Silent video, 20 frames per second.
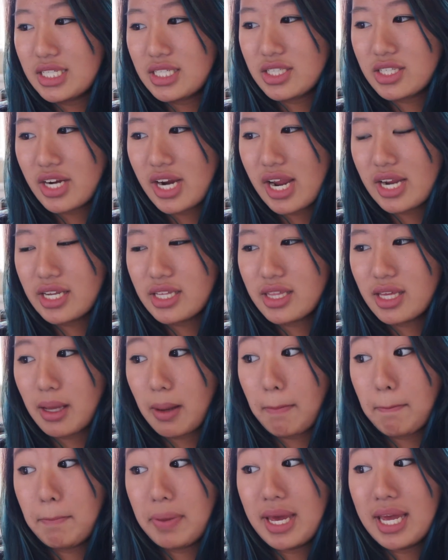Is there
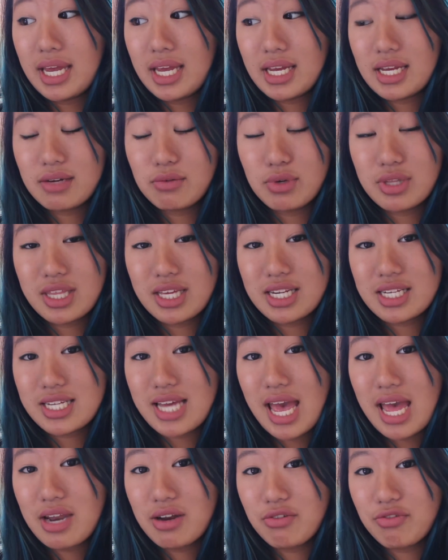anything pink within
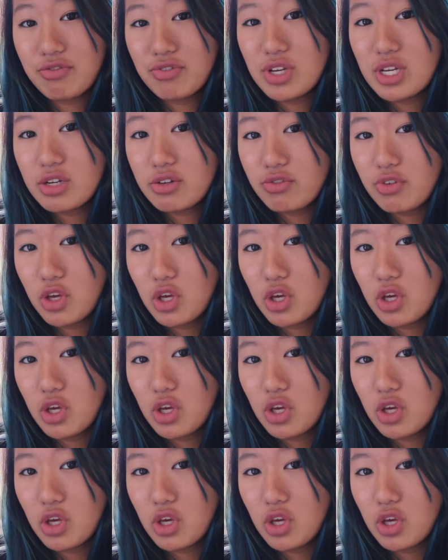ten feet of